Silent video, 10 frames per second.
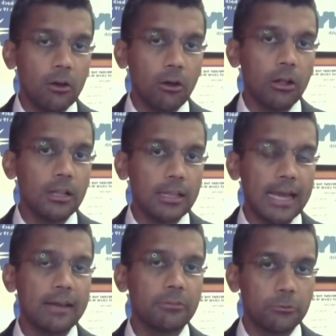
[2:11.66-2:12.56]
We all
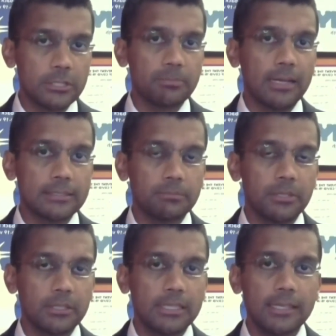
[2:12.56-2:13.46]
have a
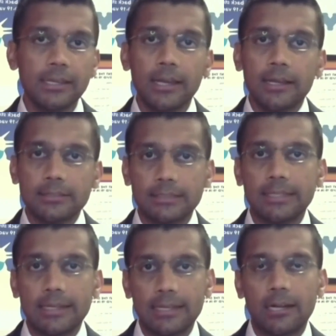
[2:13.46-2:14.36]
responsibility to
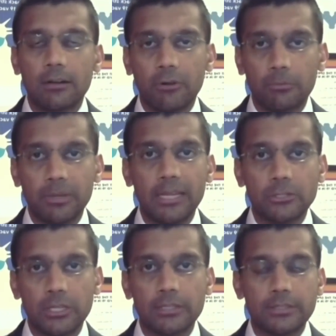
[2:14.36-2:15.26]
take care of our
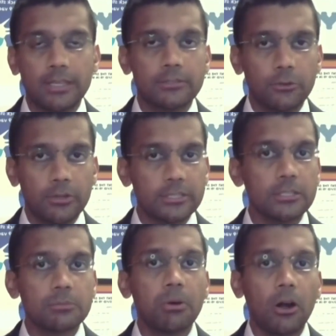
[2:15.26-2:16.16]
patients. Right. And so this
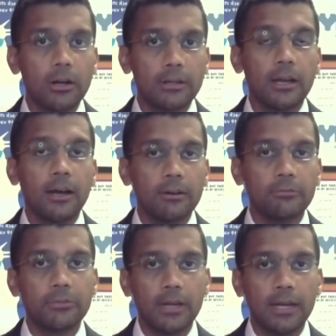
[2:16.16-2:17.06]
is part
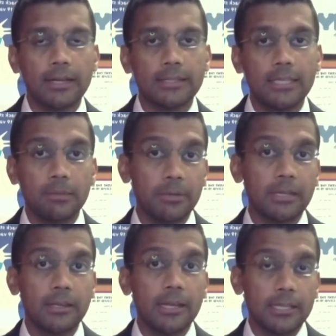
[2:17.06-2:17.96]
of uh,
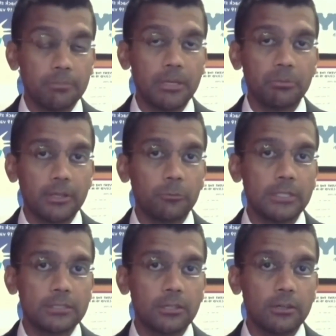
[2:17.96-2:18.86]
keeping the people that
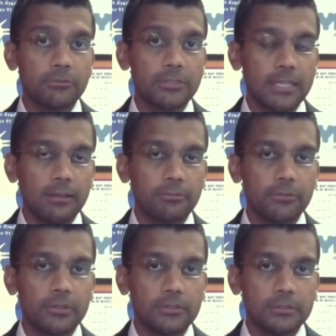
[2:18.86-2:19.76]
we serve safe.